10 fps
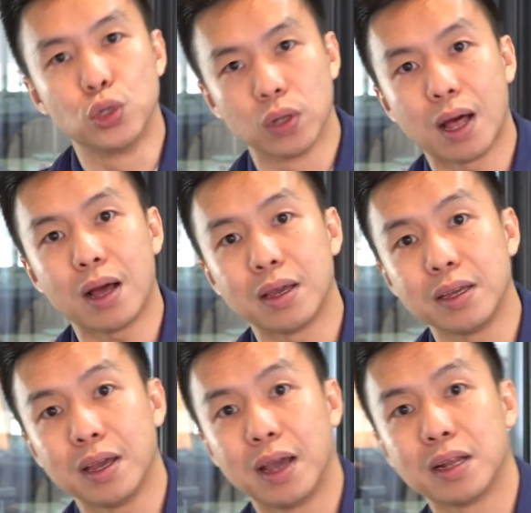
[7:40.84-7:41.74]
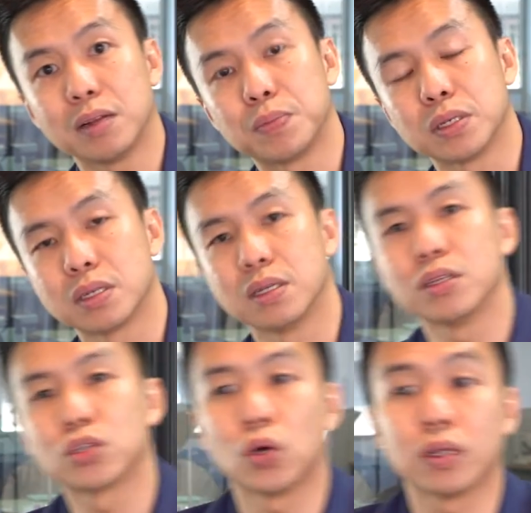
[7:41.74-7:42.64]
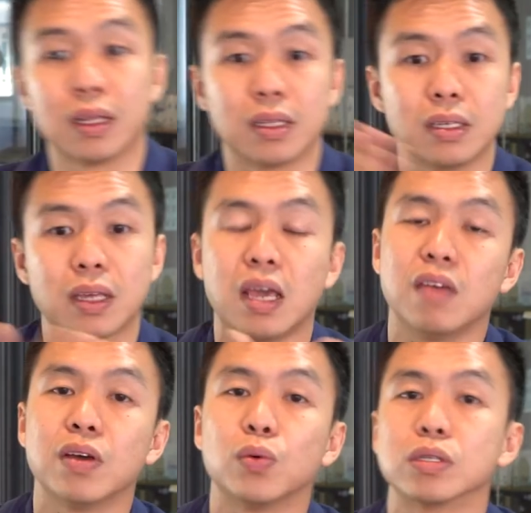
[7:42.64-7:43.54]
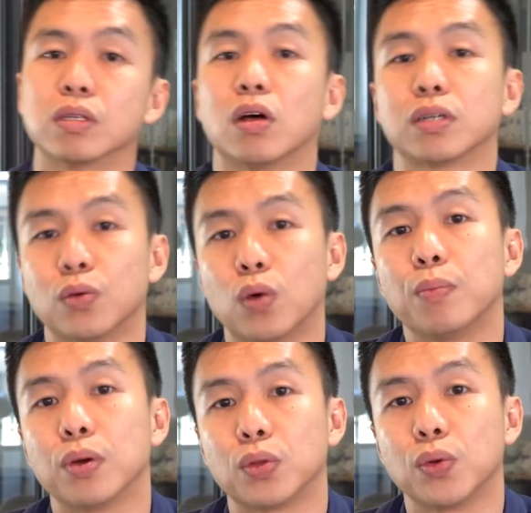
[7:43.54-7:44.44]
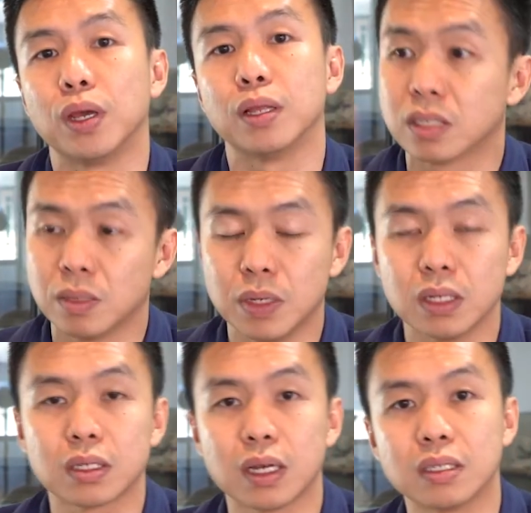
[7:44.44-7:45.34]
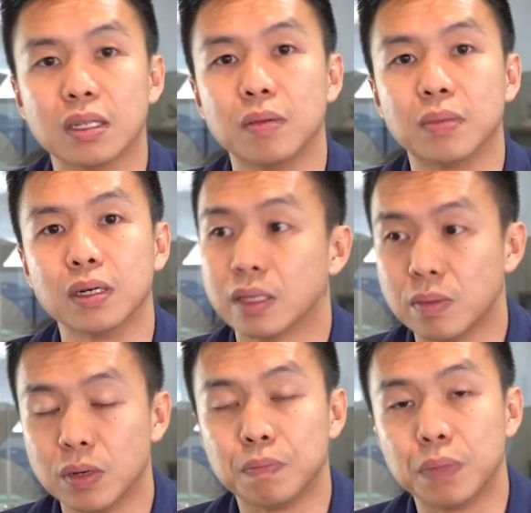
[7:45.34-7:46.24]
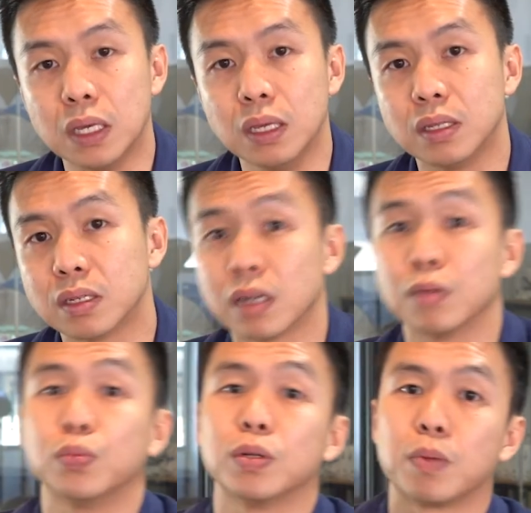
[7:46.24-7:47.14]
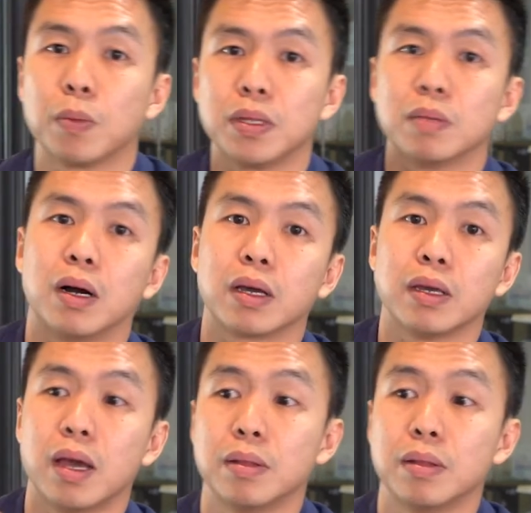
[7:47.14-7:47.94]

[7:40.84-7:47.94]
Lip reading: July, another person saw that this caveat was lodged at 1.38. Similar size neighbor B, decided to put a property in the market